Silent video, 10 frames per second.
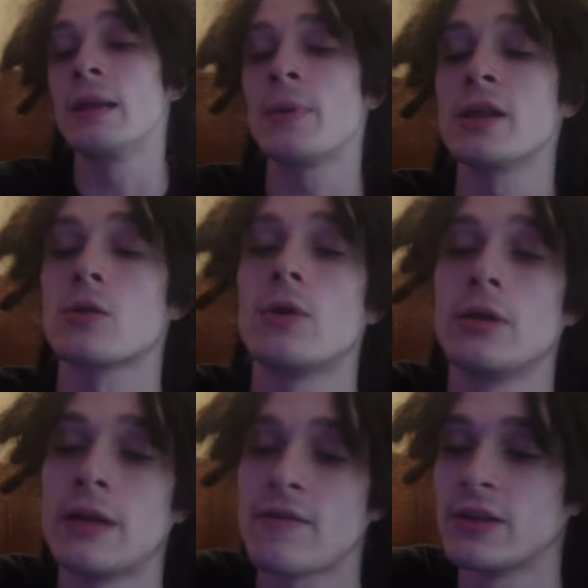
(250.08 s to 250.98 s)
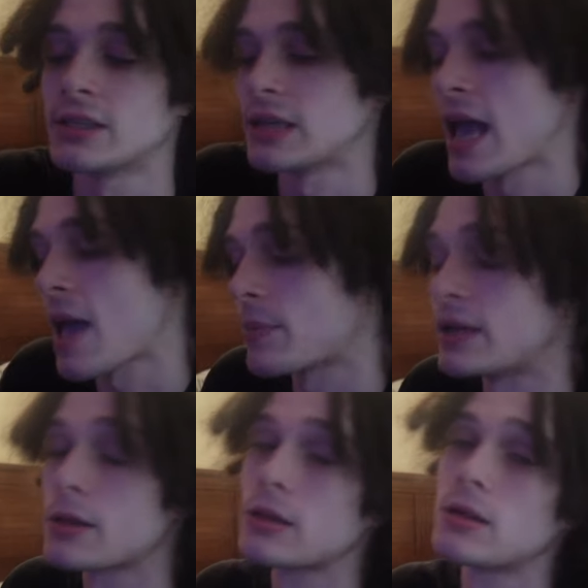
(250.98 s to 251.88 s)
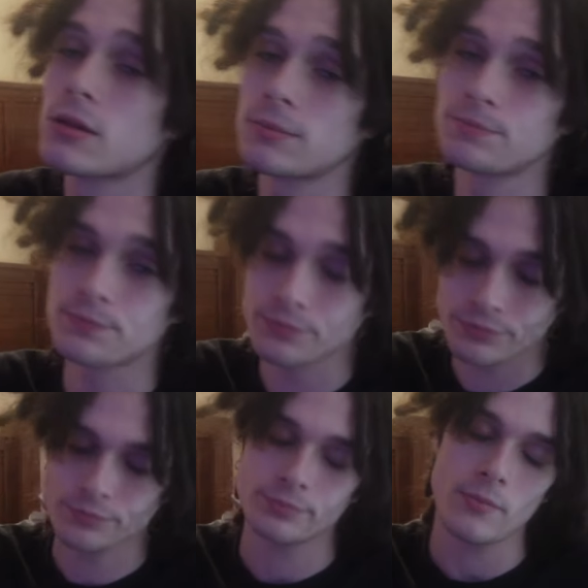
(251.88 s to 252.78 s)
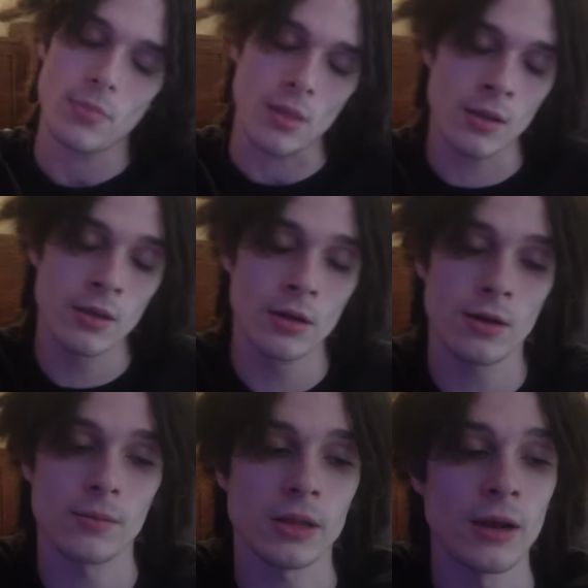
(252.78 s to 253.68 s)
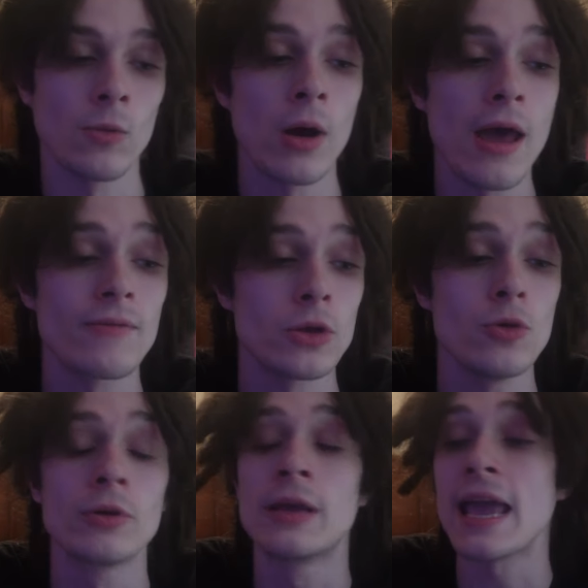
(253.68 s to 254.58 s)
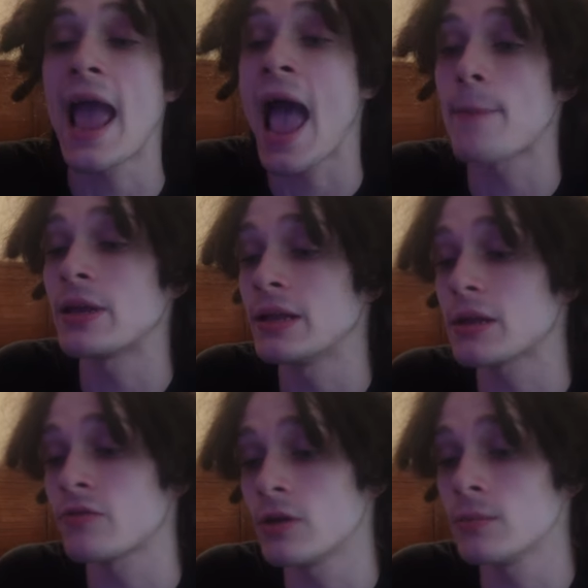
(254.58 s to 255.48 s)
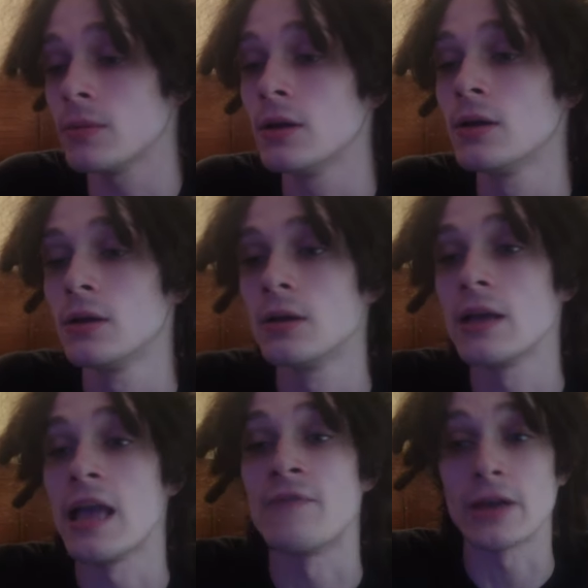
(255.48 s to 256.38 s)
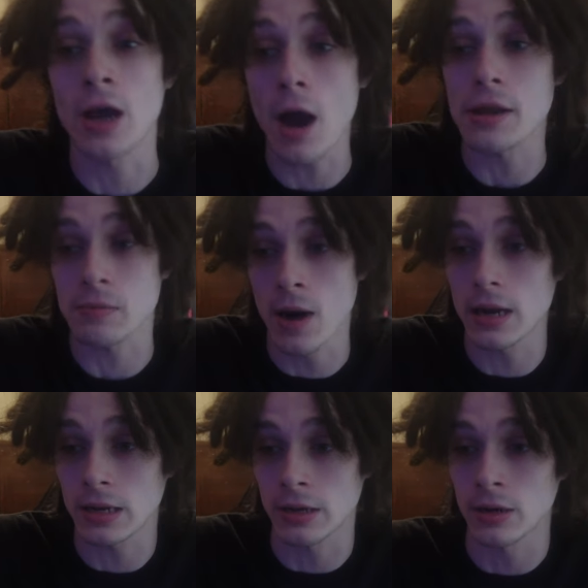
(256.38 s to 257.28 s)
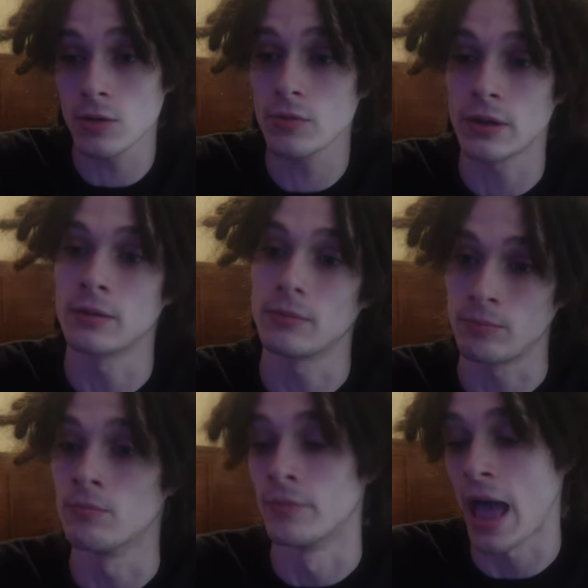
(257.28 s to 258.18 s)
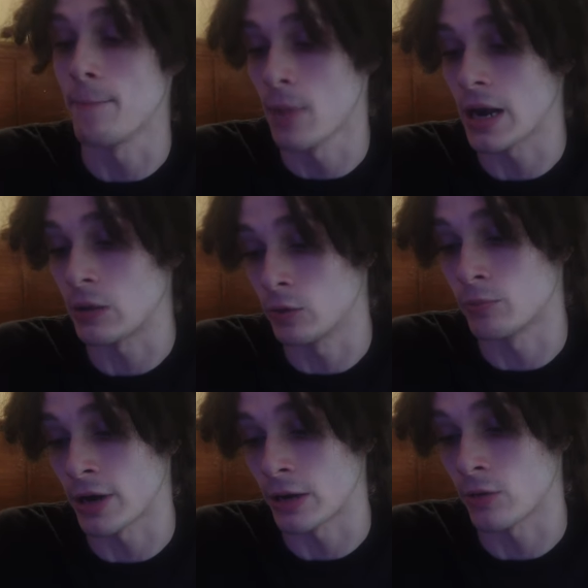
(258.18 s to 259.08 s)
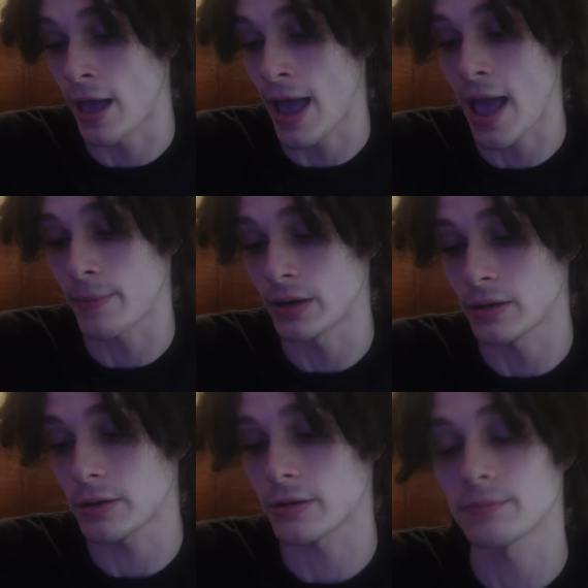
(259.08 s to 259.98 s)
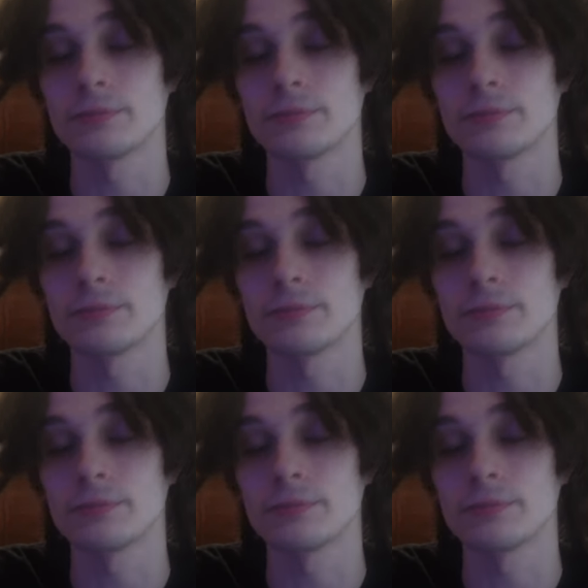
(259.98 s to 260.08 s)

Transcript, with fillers: it depends on what your definition of happiness is. You know what I'm saying? Whatever you get happiness from, if it costs money to do, then that money will bring you that happiness.